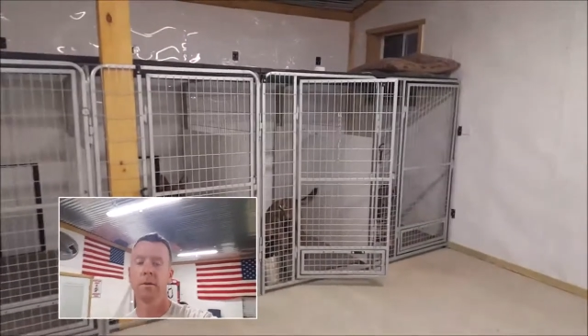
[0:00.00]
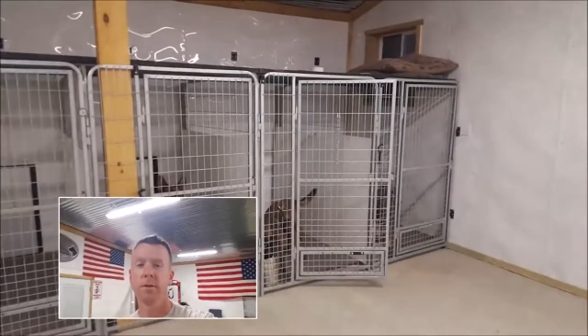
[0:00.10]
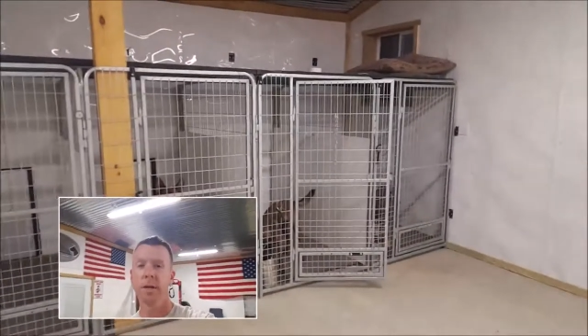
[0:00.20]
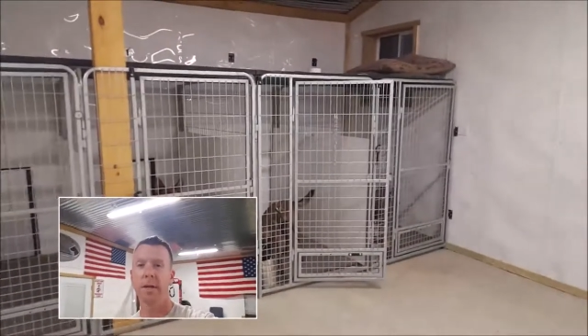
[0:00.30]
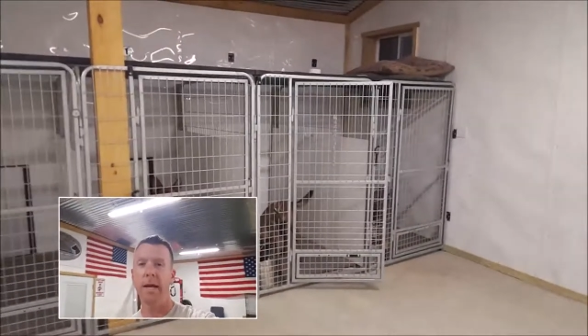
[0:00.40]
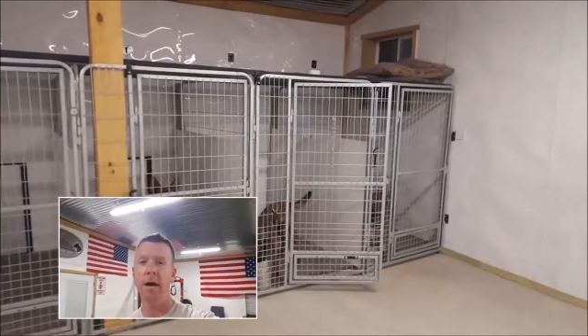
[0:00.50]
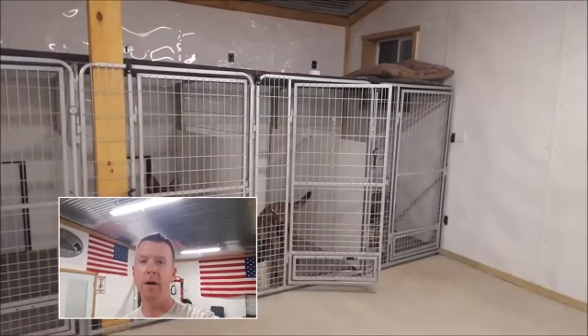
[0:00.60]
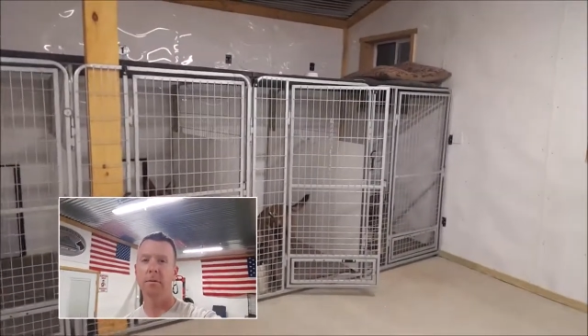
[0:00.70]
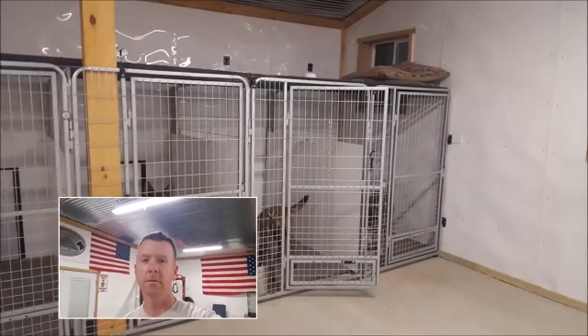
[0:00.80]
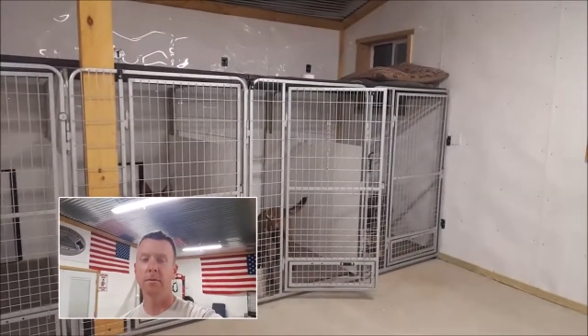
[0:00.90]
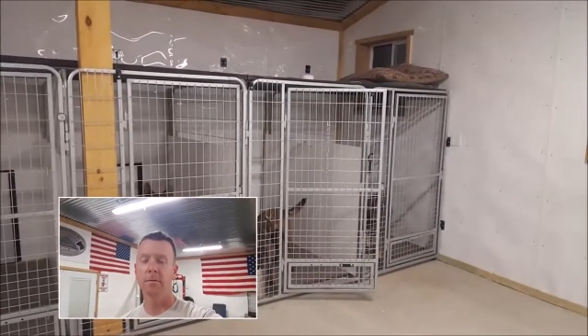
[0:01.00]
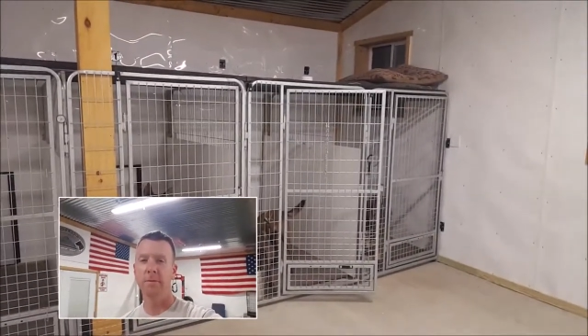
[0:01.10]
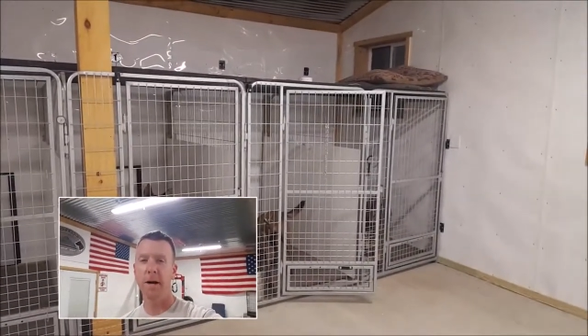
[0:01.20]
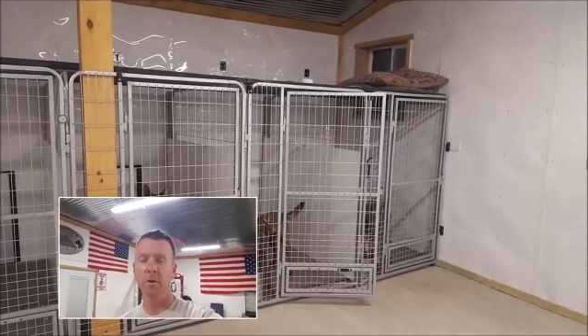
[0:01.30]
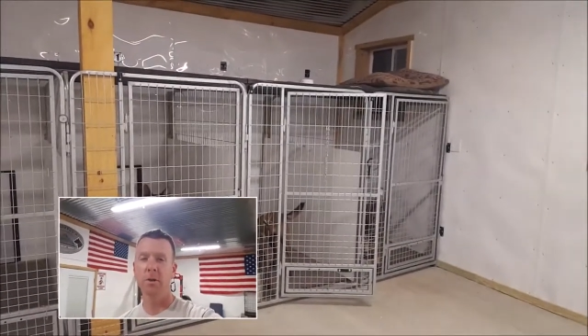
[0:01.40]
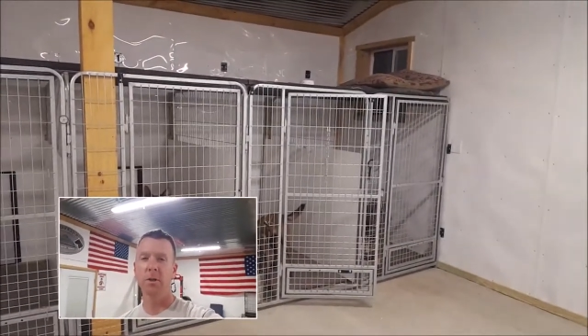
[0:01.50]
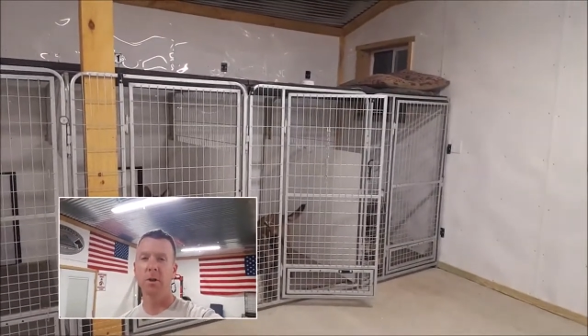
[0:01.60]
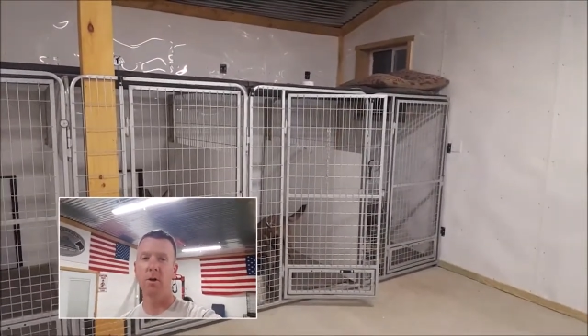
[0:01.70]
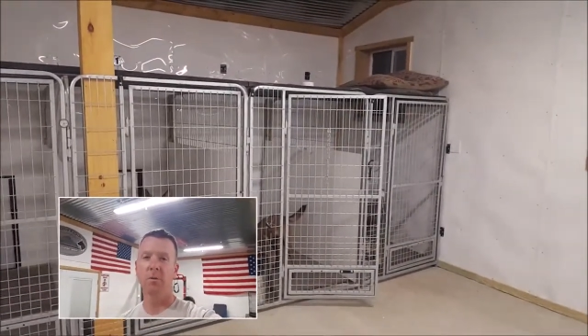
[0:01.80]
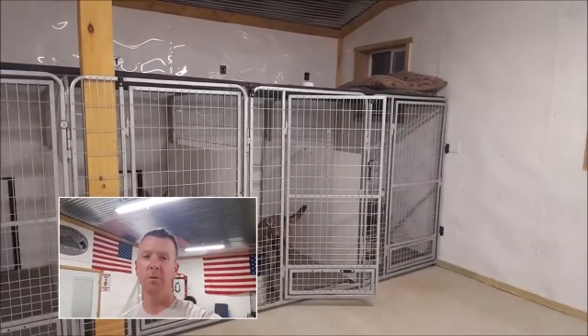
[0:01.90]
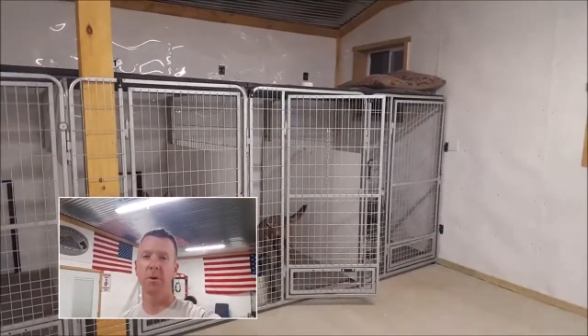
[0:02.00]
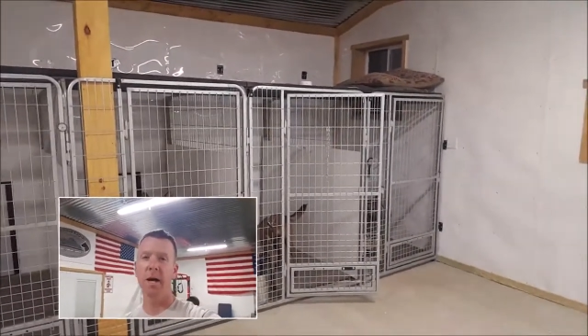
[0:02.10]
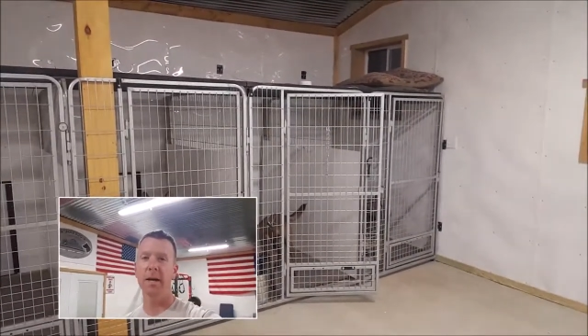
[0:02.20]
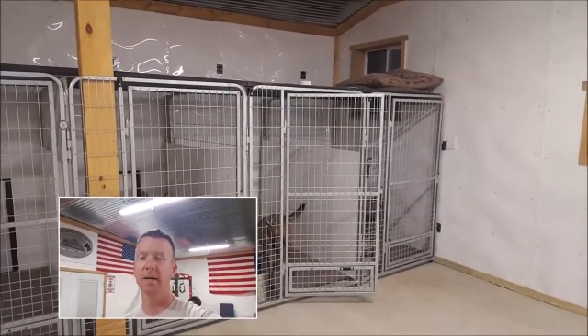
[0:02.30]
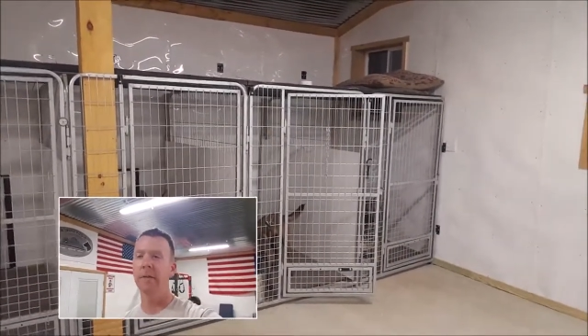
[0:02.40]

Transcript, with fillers: Checking out. Follow us along if you like.